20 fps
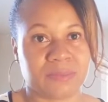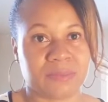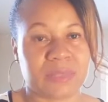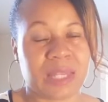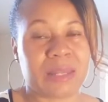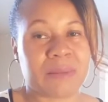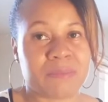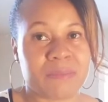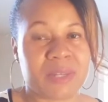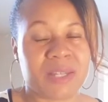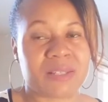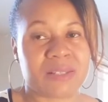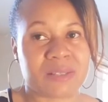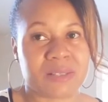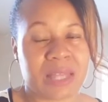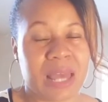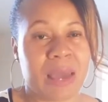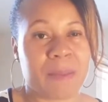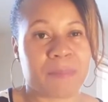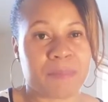They miss
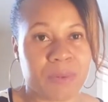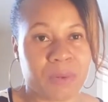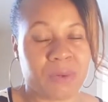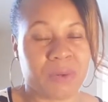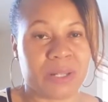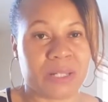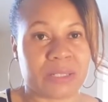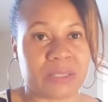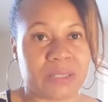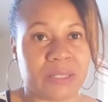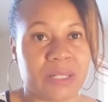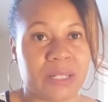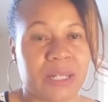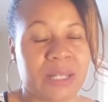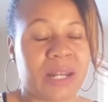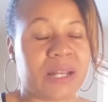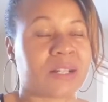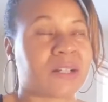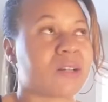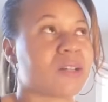that point.
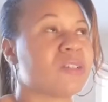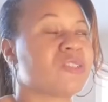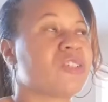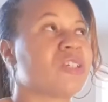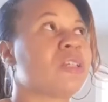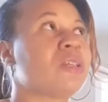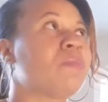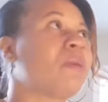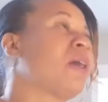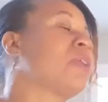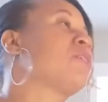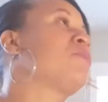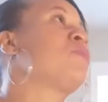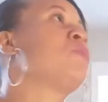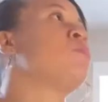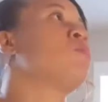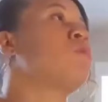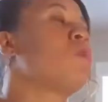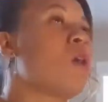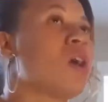And I encourage anybody, if
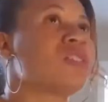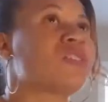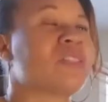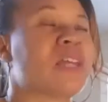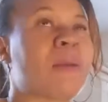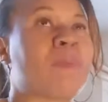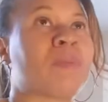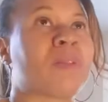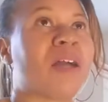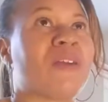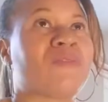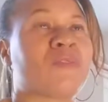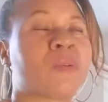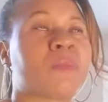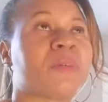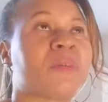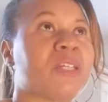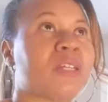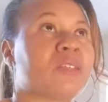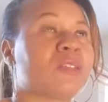you watch that
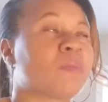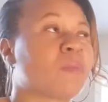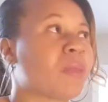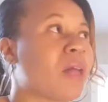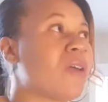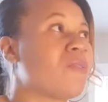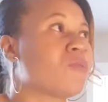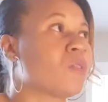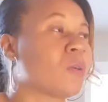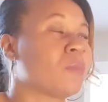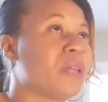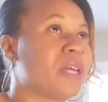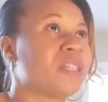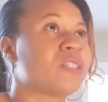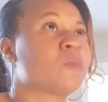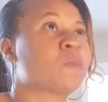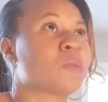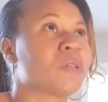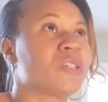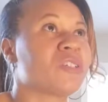platform, any other platform that
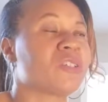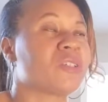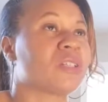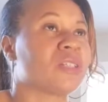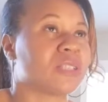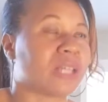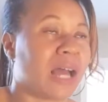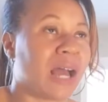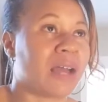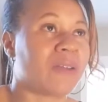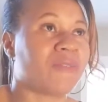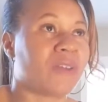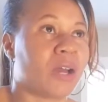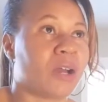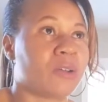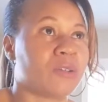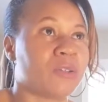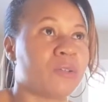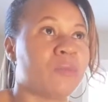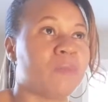is preaching this high
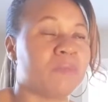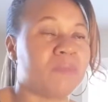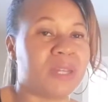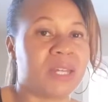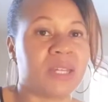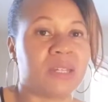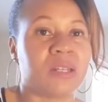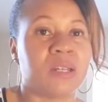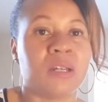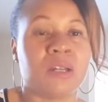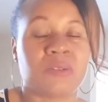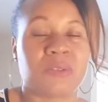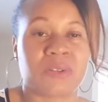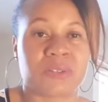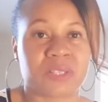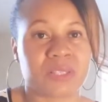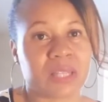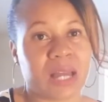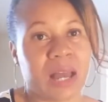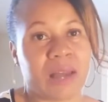value men
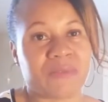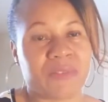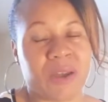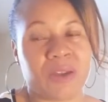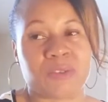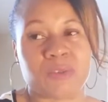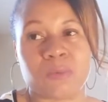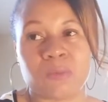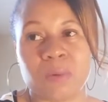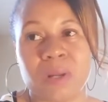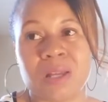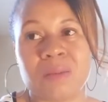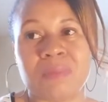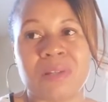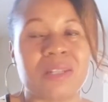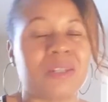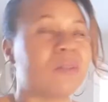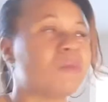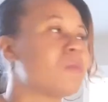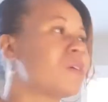versus high value
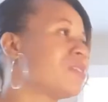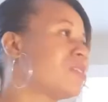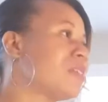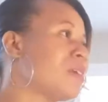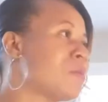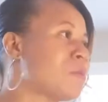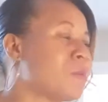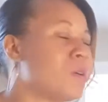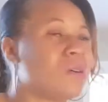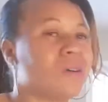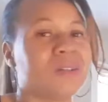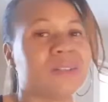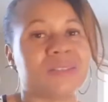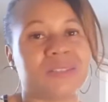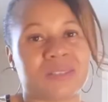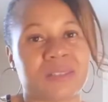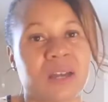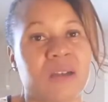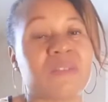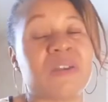women and what they want
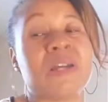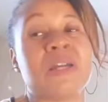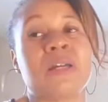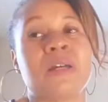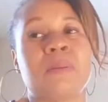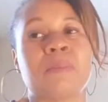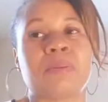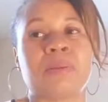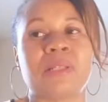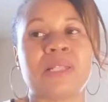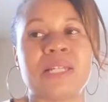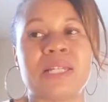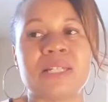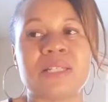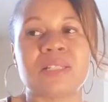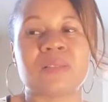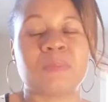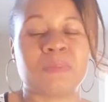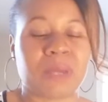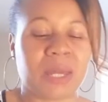stuff,
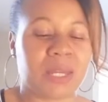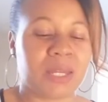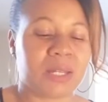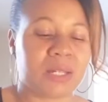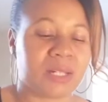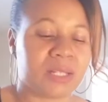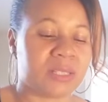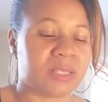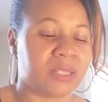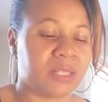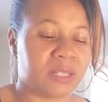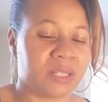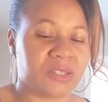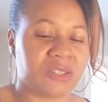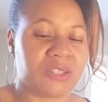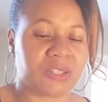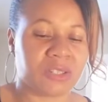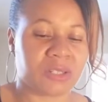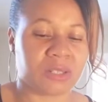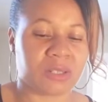please pay
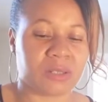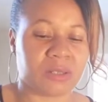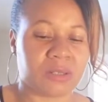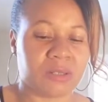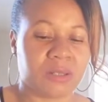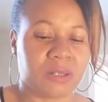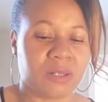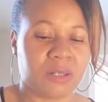attention